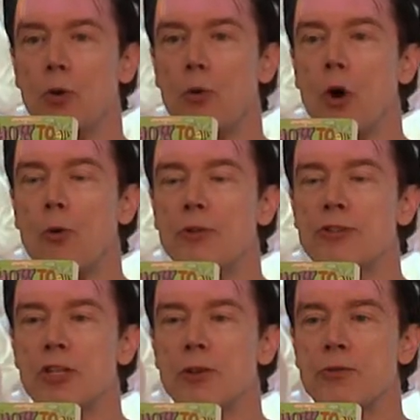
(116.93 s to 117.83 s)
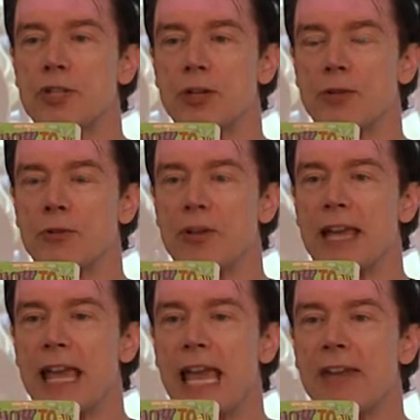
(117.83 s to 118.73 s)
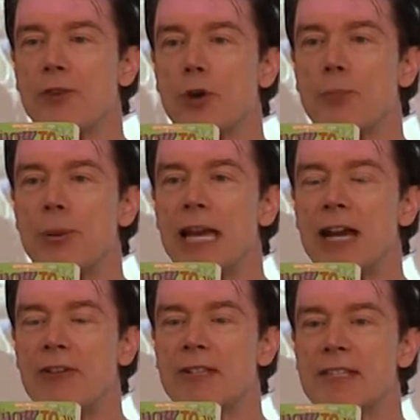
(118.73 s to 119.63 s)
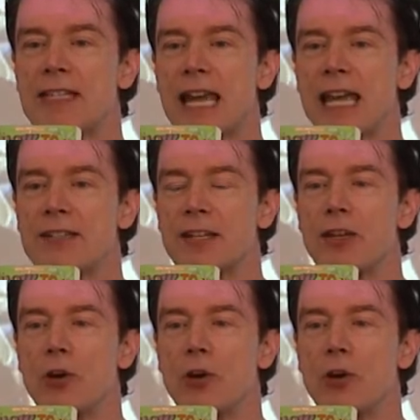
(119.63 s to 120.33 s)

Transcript: What would you do if your parents said,